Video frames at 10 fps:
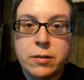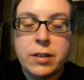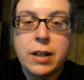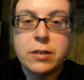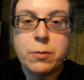So
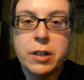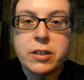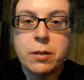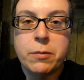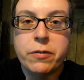Don's
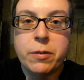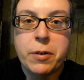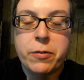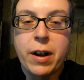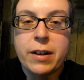watching a movie
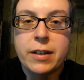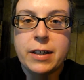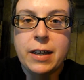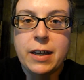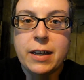about Rodney
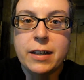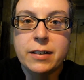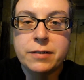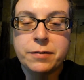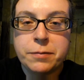
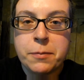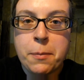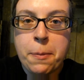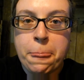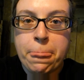King,
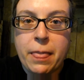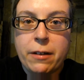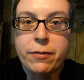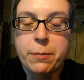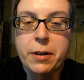
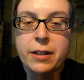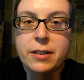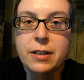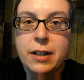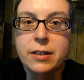from
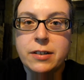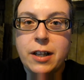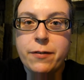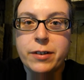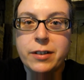
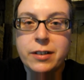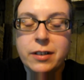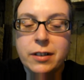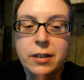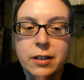1997.
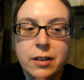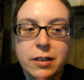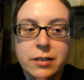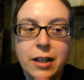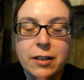
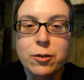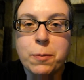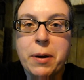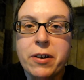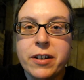It's got
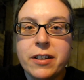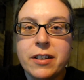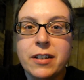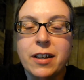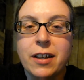Luke Perry in
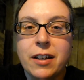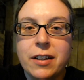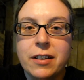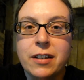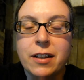it,
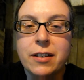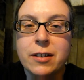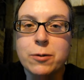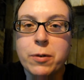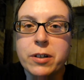and
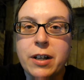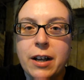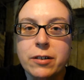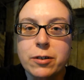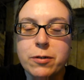this one
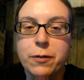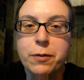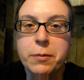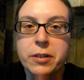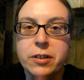guy looked real
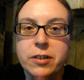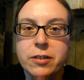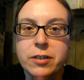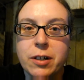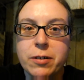familiar.
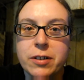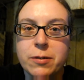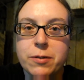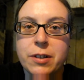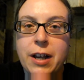Turns out it's
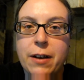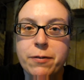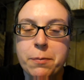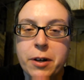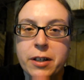the guy
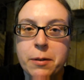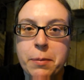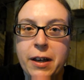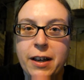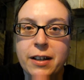from Breaking
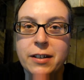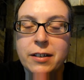Bad.